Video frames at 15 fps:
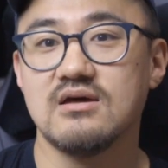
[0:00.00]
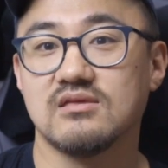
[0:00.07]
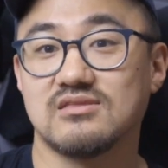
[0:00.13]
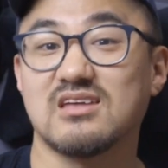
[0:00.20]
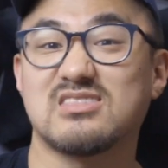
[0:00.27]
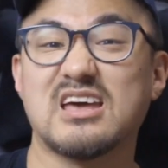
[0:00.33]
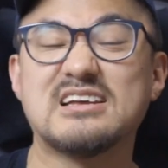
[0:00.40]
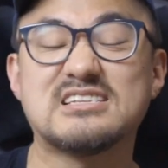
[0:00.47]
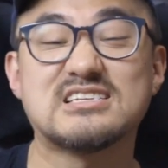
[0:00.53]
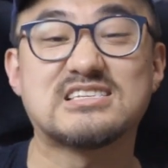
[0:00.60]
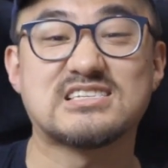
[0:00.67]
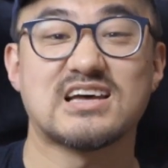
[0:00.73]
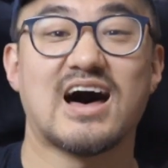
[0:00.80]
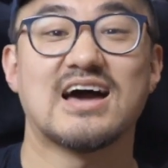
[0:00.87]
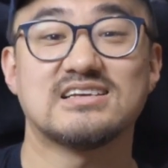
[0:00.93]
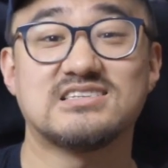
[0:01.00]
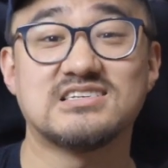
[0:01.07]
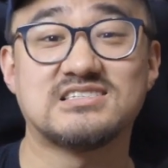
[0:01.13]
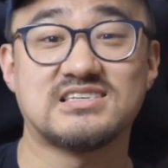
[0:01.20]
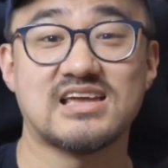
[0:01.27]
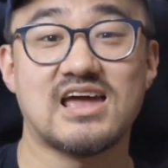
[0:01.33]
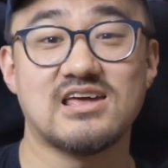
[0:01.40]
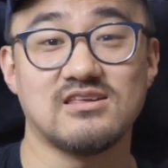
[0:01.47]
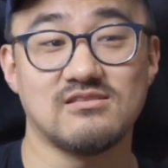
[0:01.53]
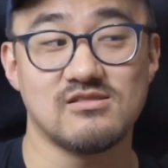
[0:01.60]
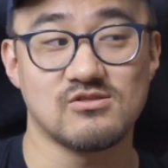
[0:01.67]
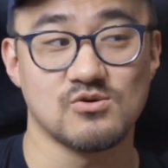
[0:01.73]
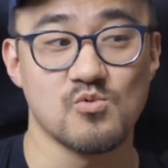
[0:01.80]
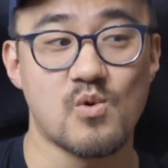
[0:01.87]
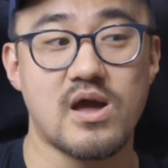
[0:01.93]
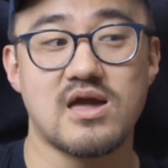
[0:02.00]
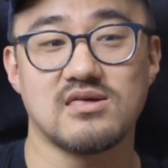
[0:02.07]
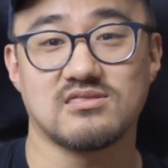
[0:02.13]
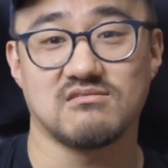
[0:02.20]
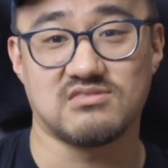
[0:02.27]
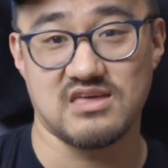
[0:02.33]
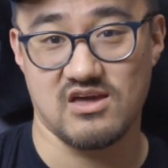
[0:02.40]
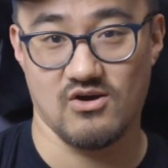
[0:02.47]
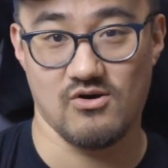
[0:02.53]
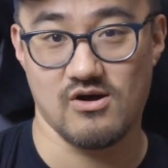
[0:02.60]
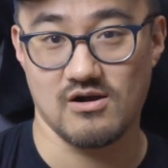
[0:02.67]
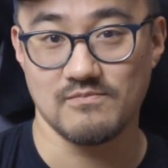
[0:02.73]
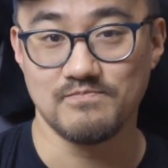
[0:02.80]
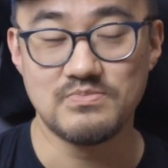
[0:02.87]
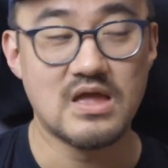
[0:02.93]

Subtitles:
that they decide to stay the way that they are.